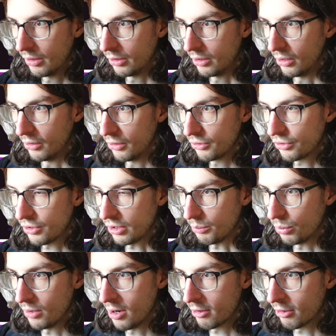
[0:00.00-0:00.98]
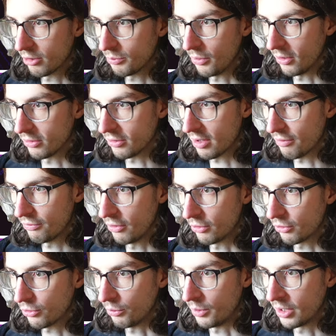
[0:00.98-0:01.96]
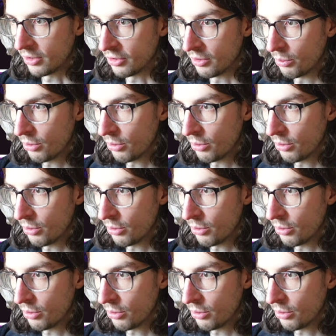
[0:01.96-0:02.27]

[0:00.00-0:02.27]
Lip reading: You'll notice that the progress bar is not functional because the